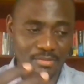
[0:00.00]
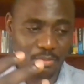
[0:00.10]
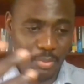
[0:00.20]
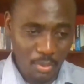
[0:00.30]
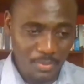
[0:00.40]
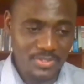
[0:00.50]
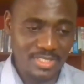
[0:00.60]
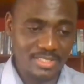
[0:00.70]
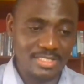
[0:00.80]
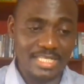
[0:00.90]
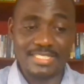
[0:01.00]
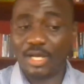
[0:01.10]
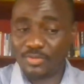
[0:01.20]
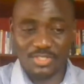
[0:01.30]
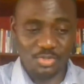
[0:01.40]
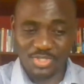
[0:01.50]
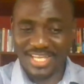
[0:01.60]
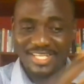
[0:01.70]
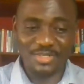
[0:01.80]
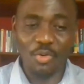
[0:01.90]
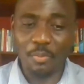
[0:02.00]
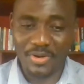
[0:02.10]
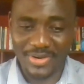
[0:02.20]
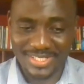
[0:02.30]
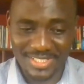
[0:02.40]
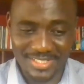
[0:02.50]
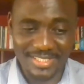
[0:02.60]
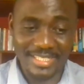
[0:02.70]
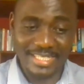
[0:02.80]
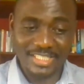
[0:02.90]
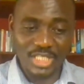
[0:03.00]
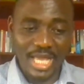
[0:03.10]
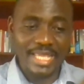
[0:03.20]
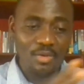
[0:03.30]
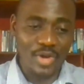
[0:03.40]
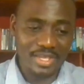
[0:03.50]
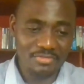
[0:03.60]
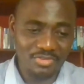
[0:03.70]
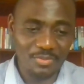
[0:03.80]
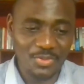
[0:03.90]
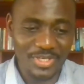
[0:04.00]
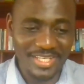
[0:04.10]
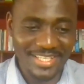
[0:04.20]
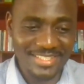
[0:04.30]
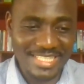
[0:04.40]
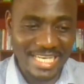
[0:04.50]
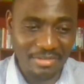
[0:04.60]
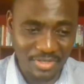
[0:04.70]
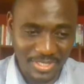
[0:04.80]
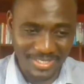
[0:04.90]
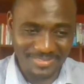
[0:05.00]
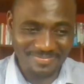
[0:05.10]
purposes, that's how the society operated, and they shy away from calling it slavery.